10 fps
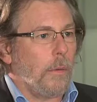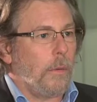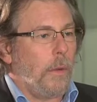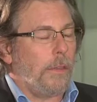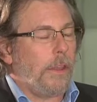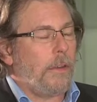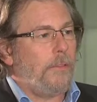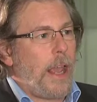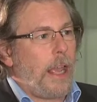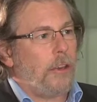Well, the
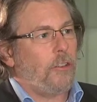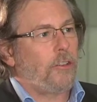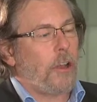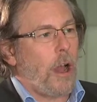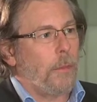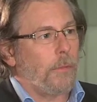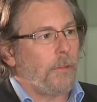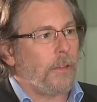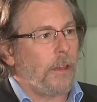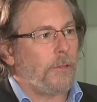advantage
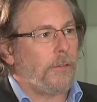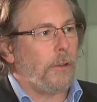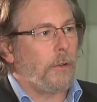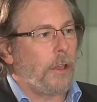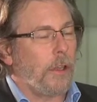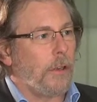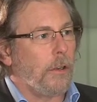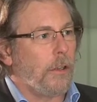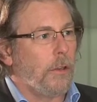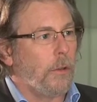comes if you
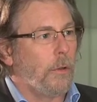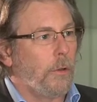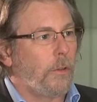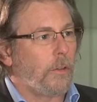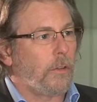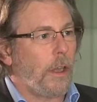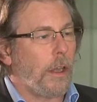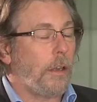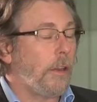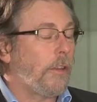can use,
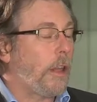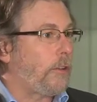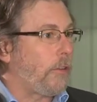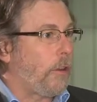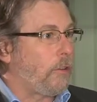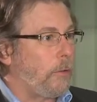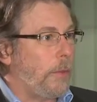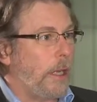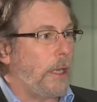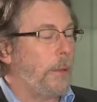and it's not just social
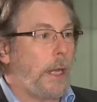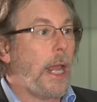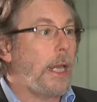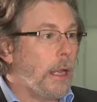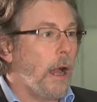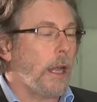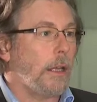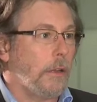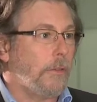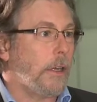media, but any
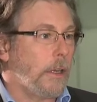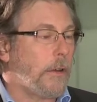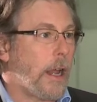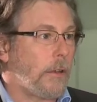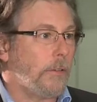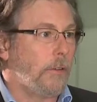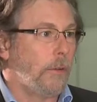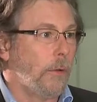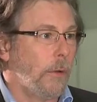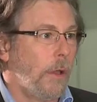kind of an interactive
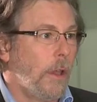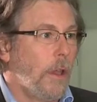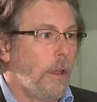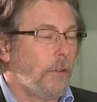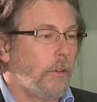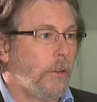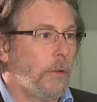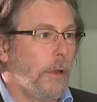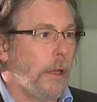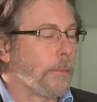tool
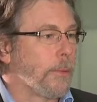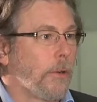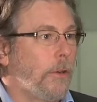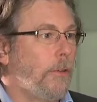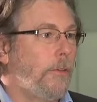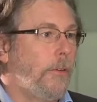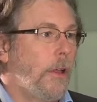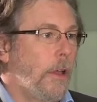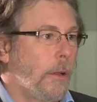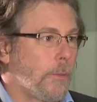to improve
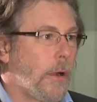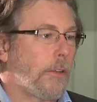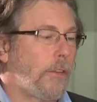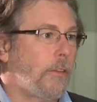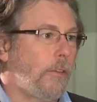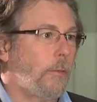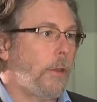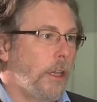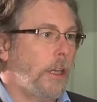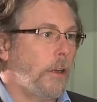processes
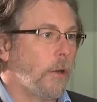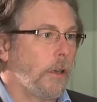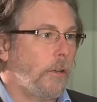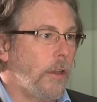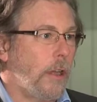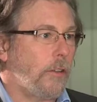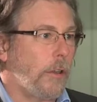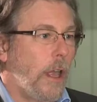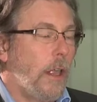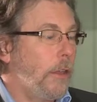within an
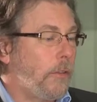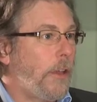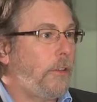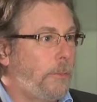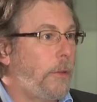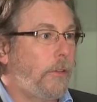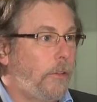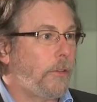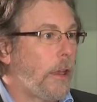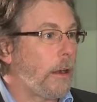organization. Let's face it,
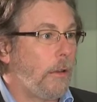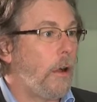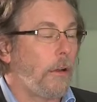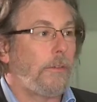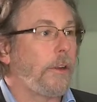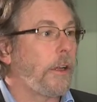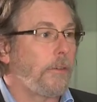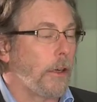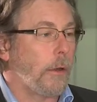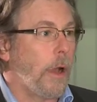businesses got along very,
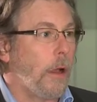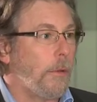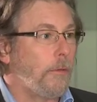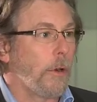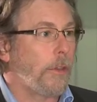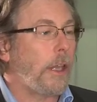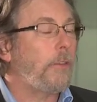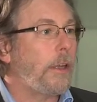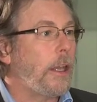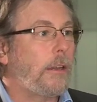very well before they
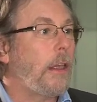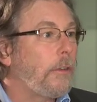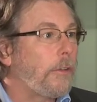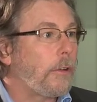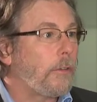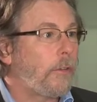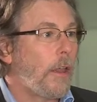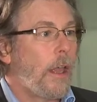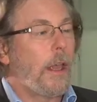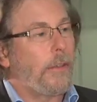even had telephones.
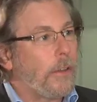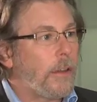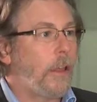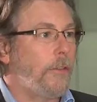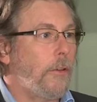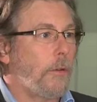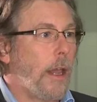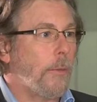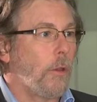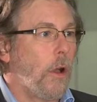And the telephone
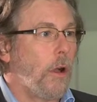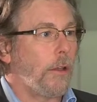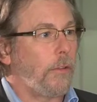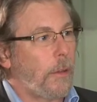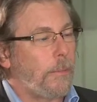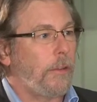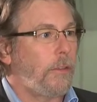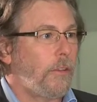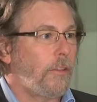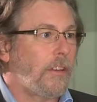came along and some
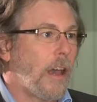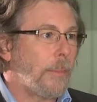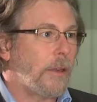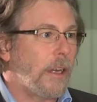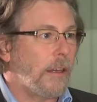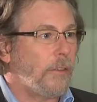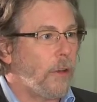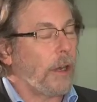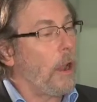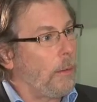businesses adopted it and
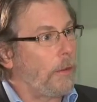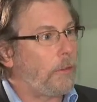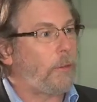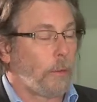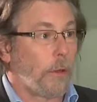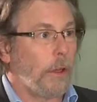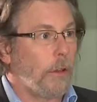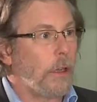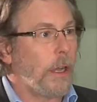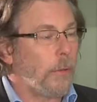thought, well, this is really
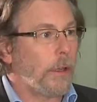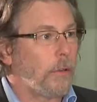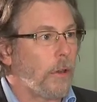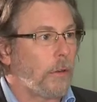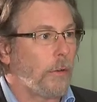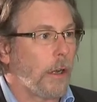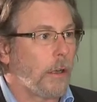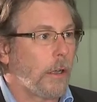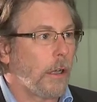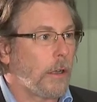good, now we can talk to
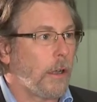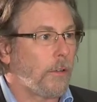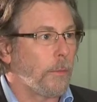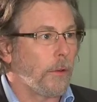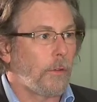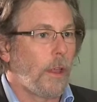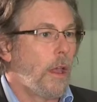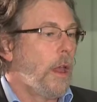our customers.